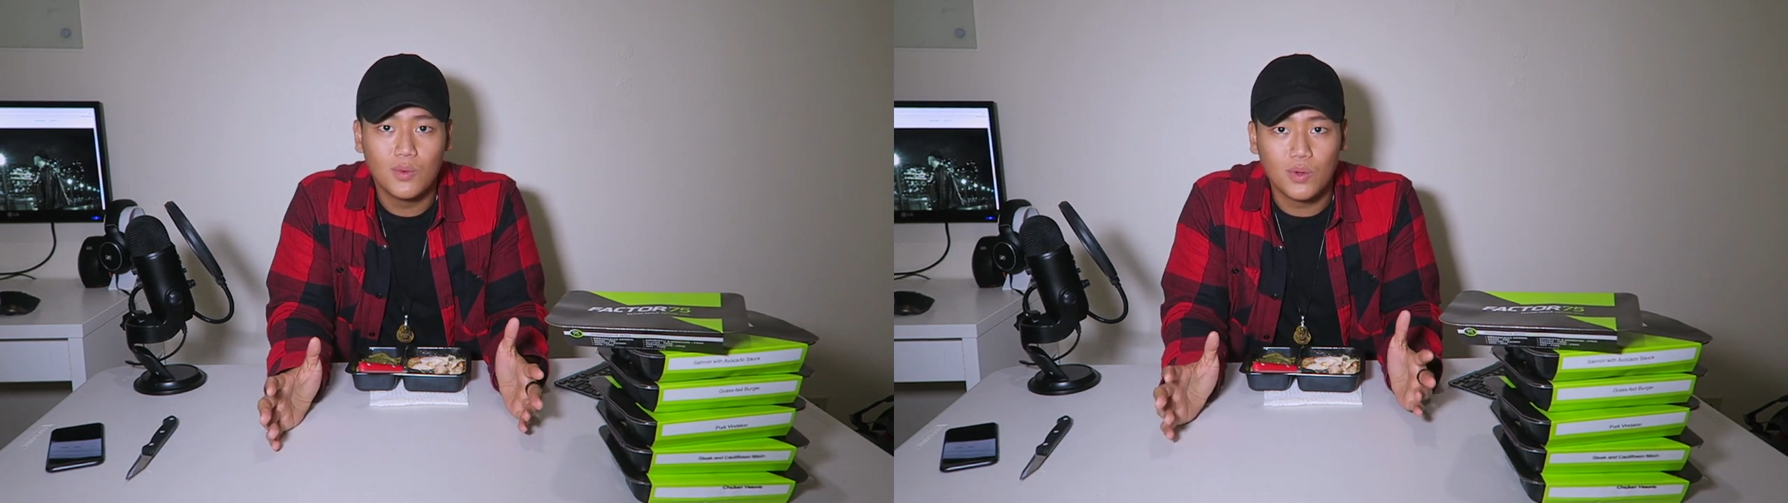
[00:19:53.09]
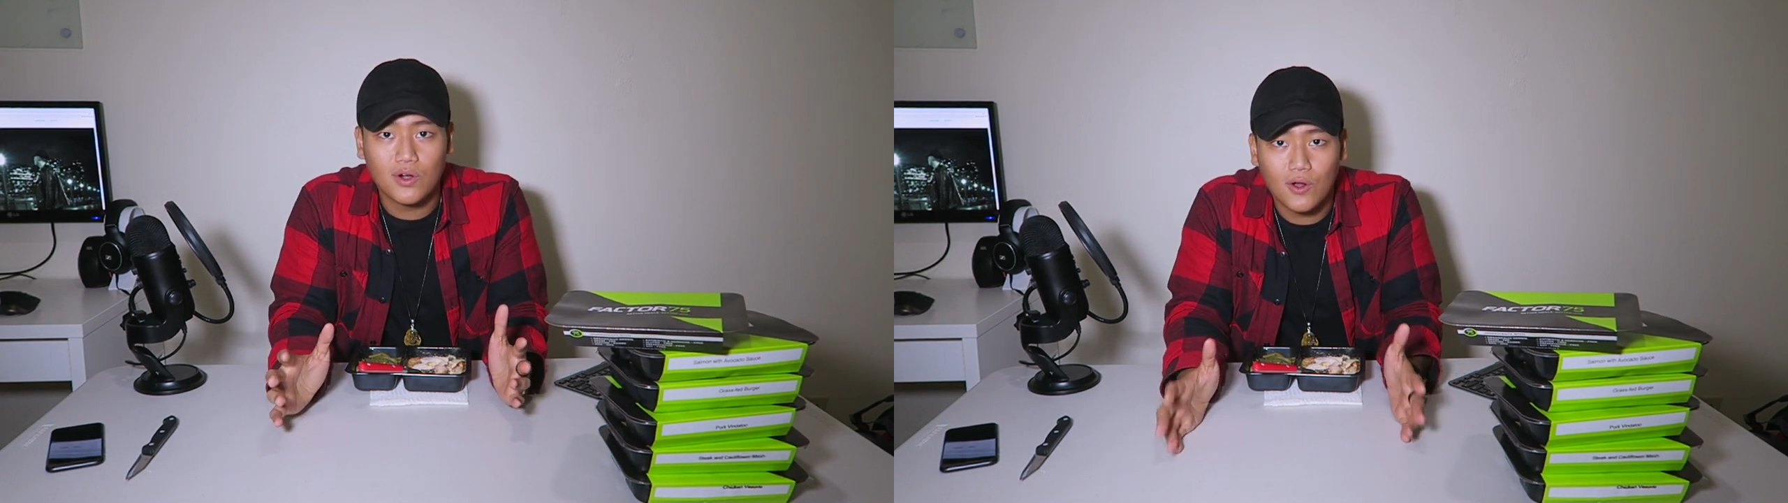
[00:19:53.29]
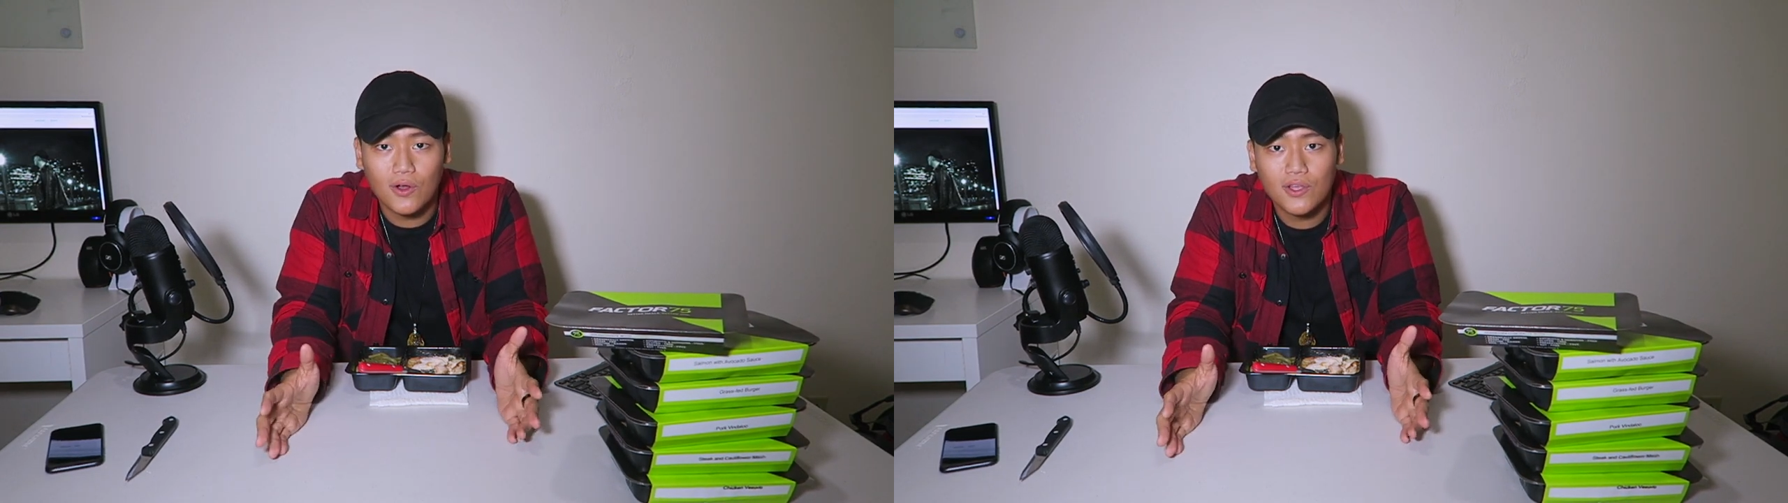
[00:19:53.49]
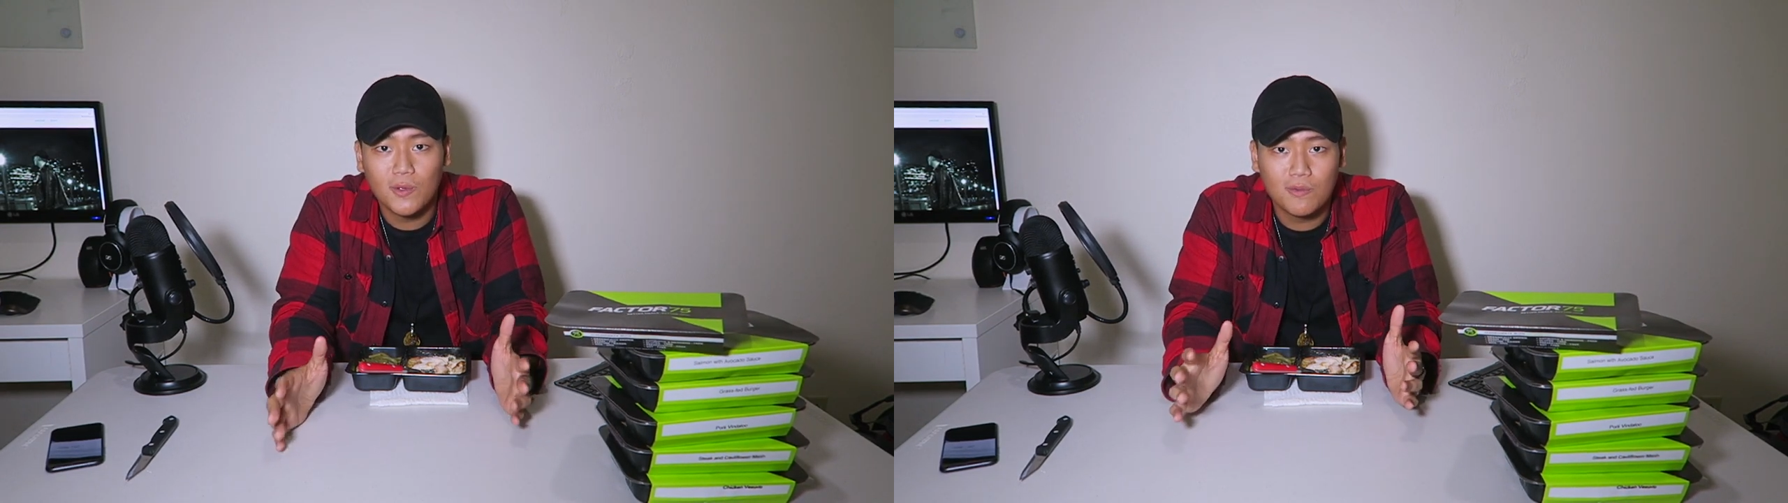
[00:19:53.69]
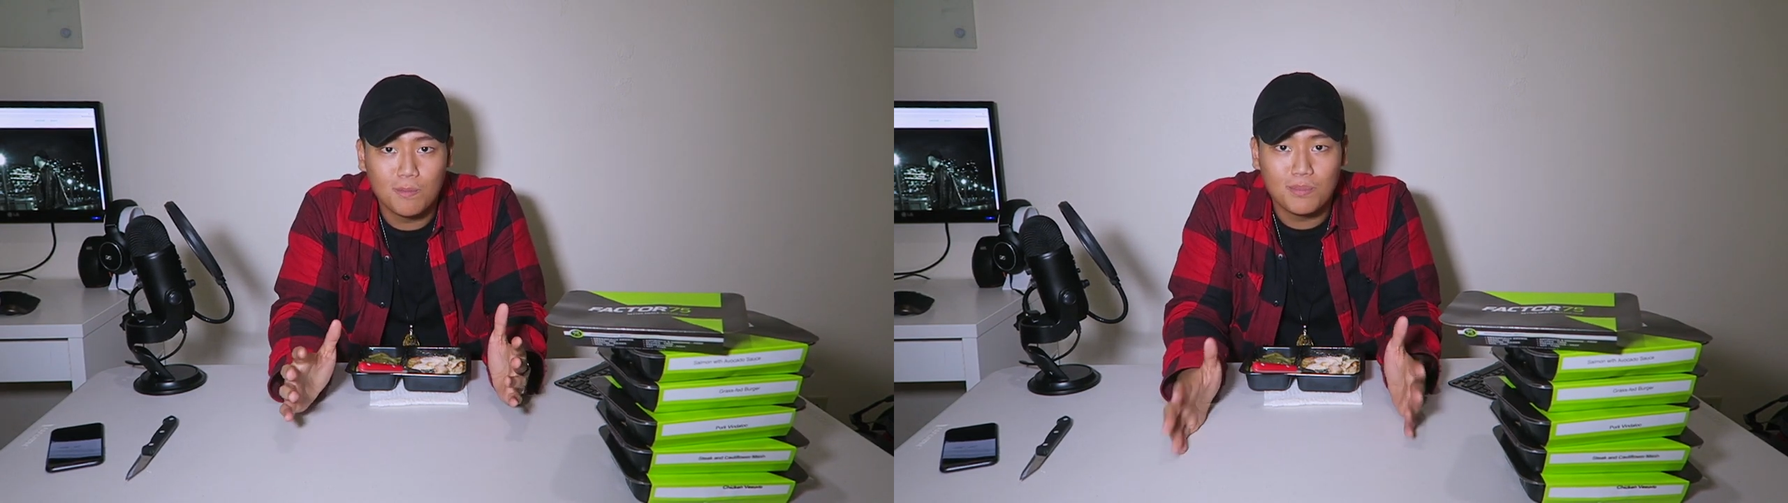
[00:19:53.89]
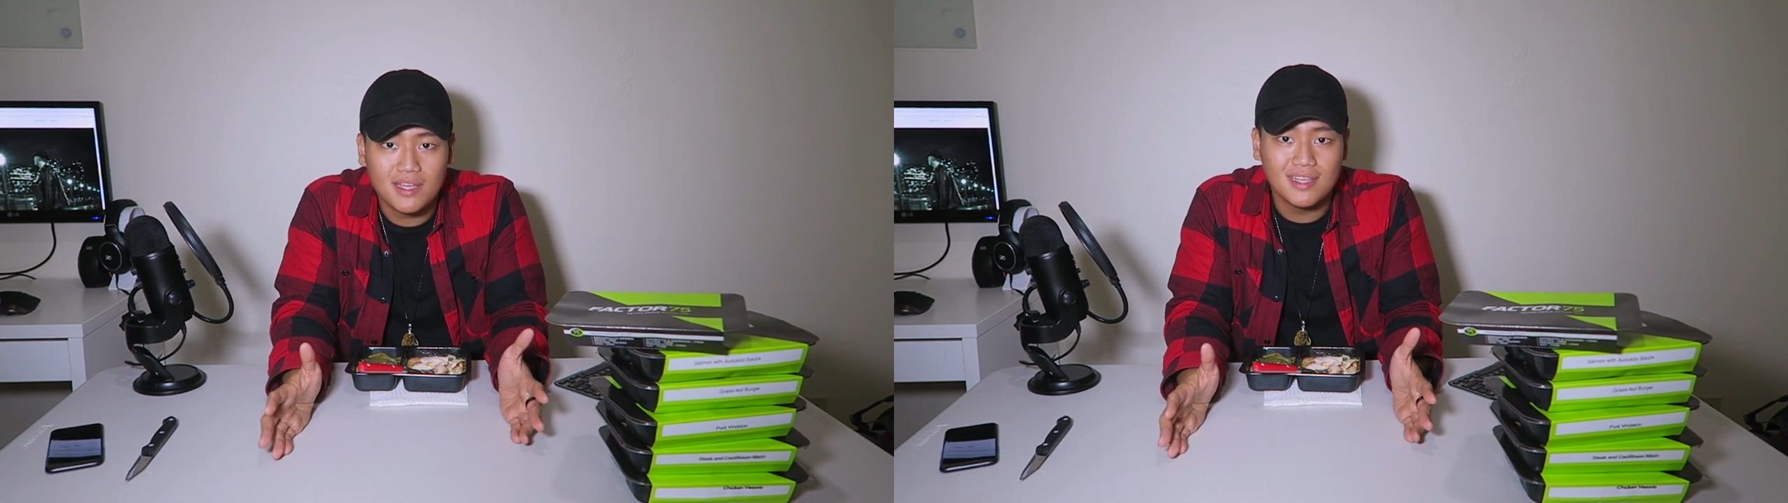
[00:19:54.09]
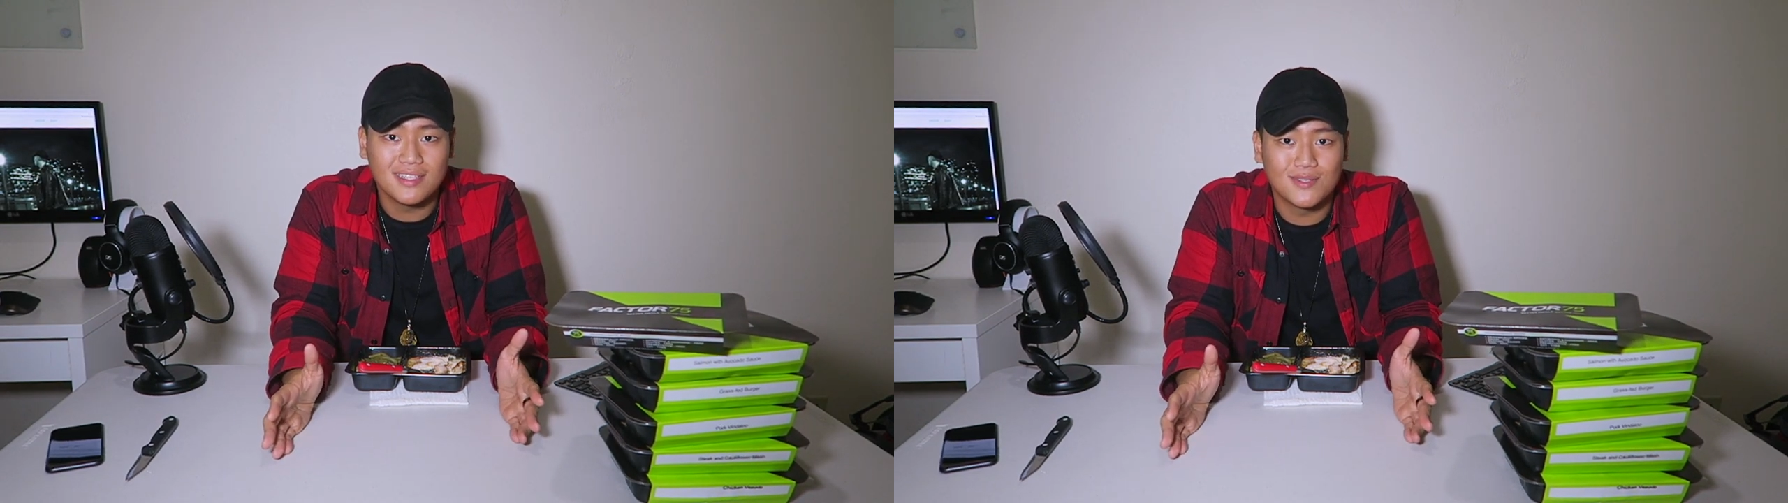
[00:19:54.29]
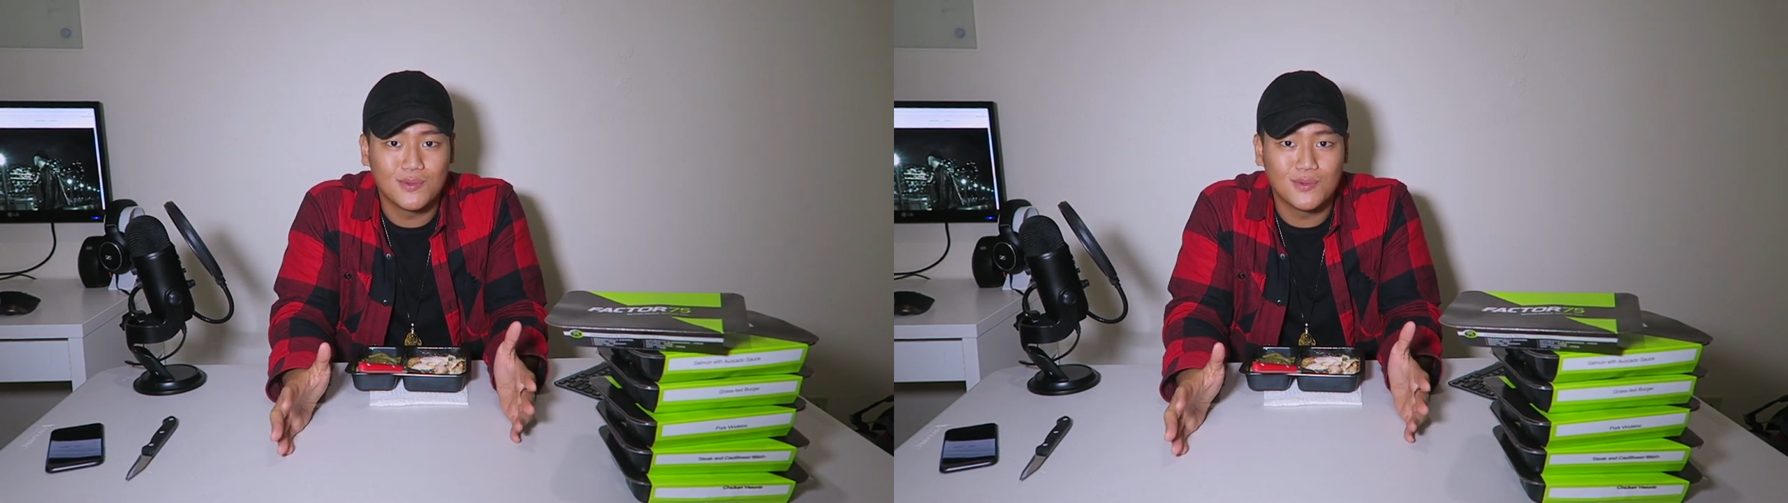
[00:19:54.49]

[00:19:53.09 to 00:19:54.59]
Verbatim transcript: We are all human beings.